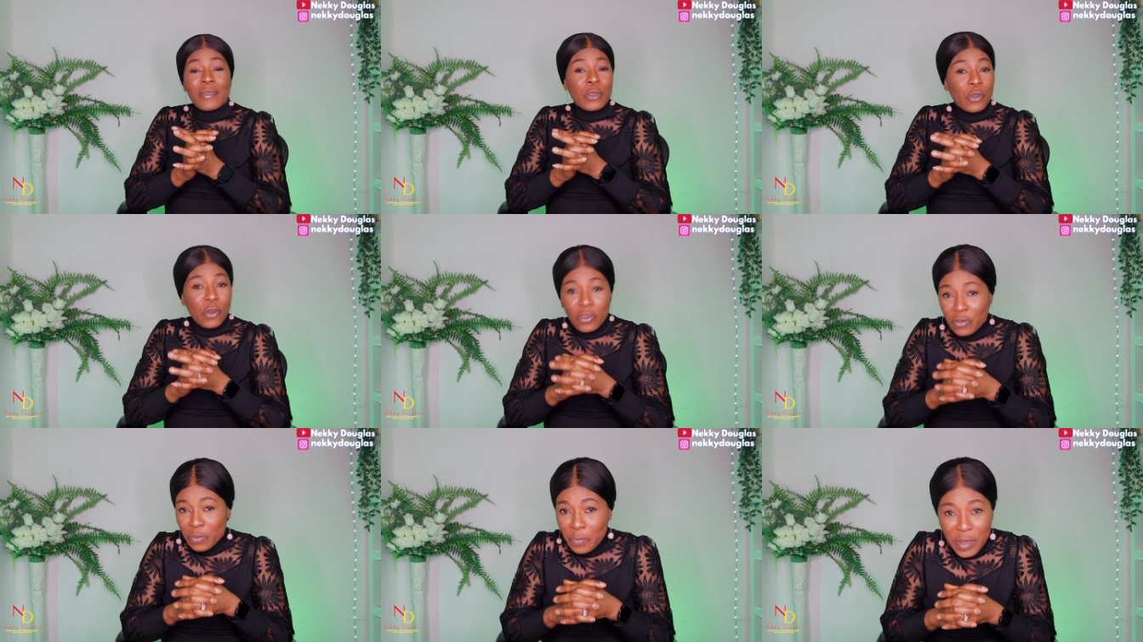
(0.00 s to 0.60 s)

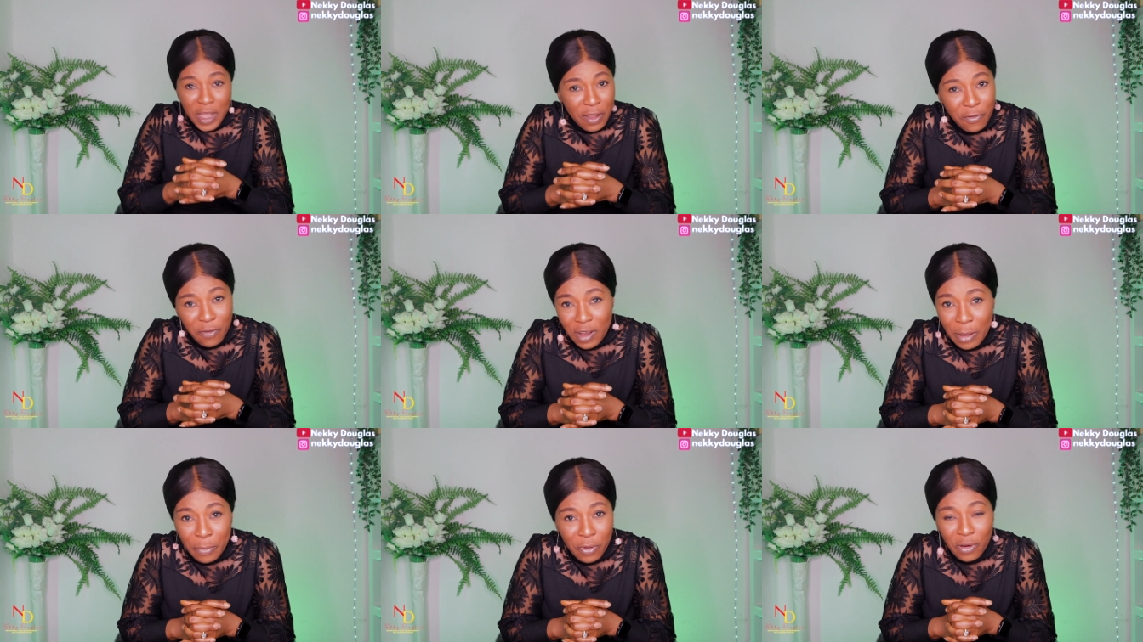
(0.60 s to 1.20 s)
Don't beg
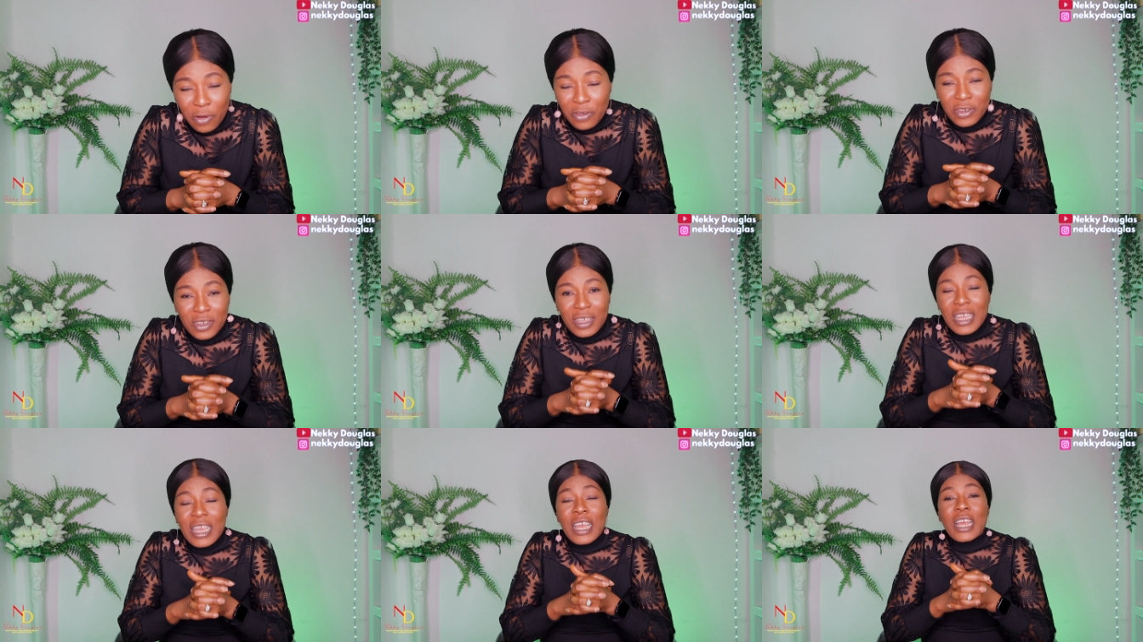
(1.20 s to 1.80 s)
for apology.
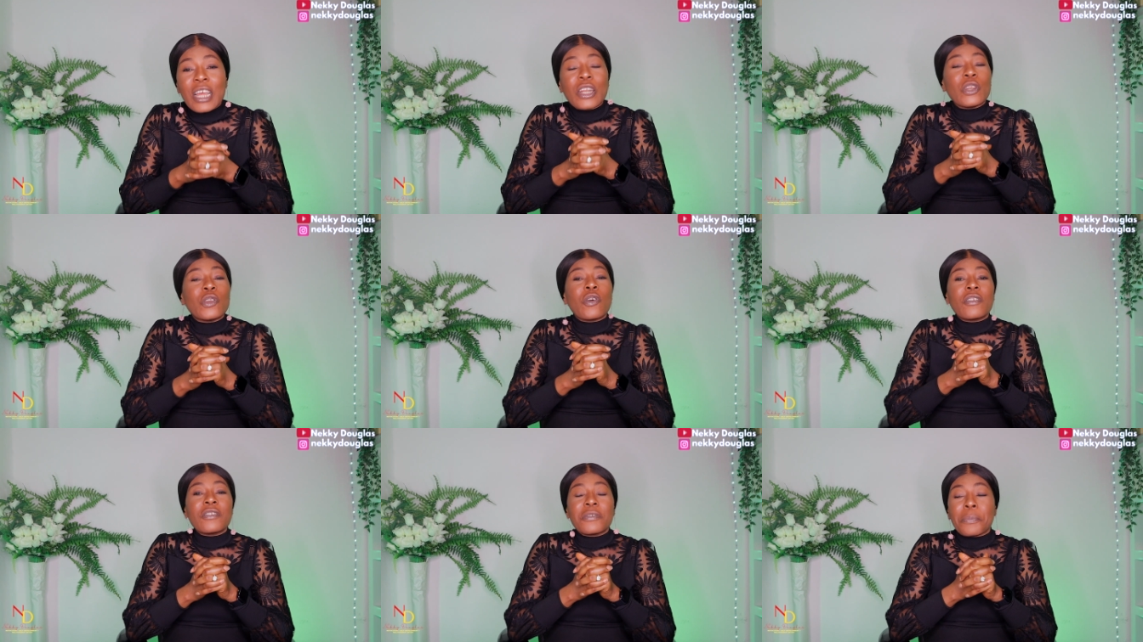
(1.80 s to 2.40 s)

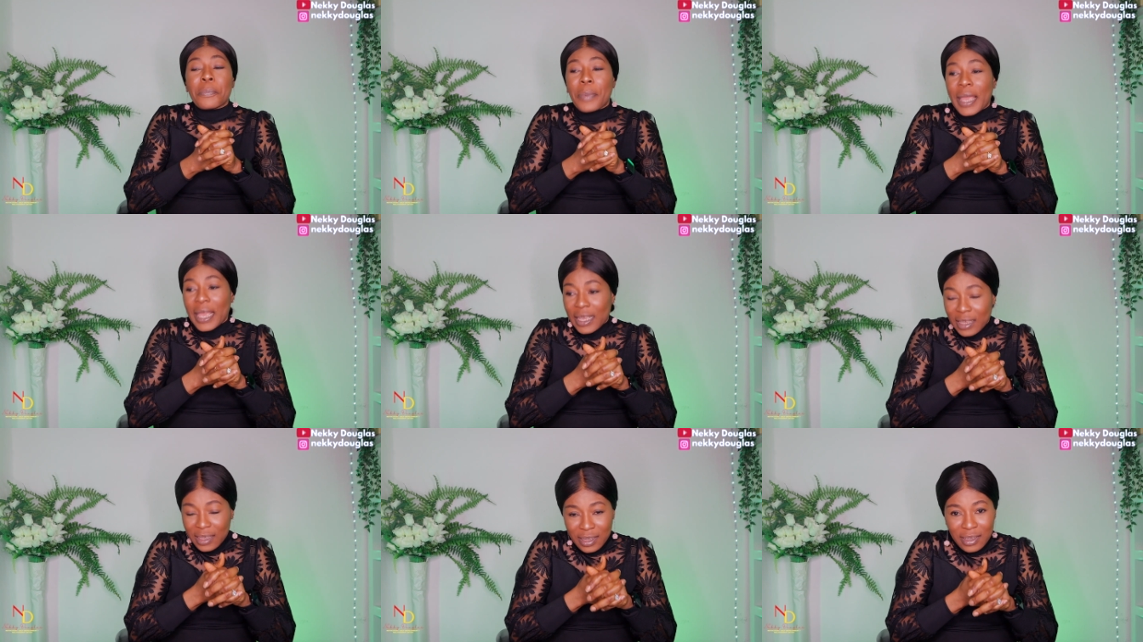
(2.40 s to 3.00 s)
Don't
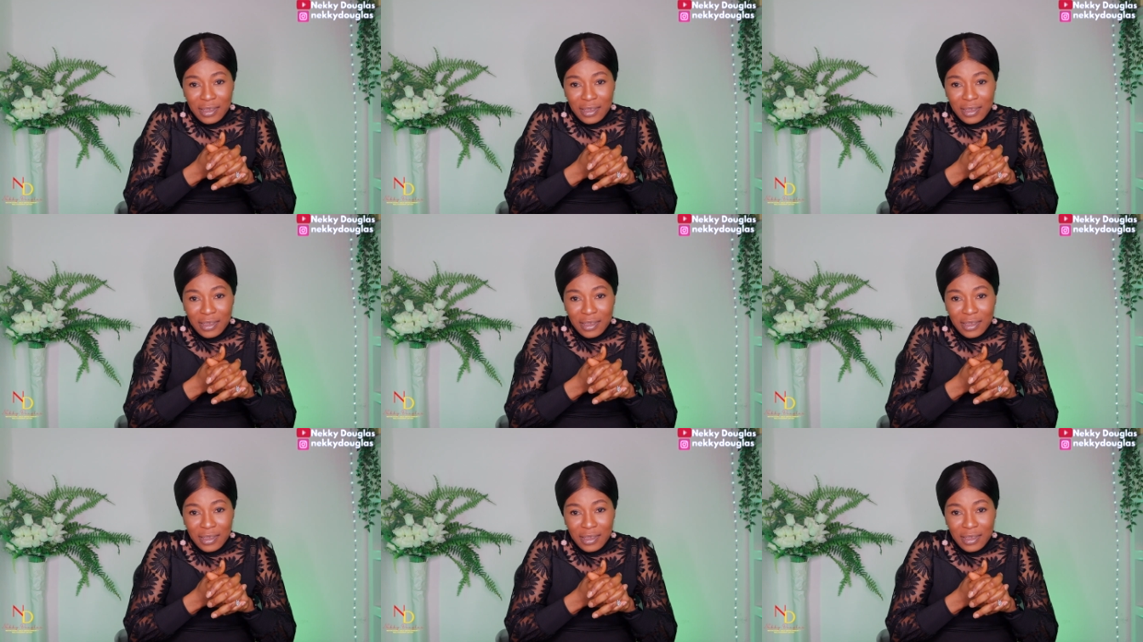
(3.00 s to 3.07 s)
beg.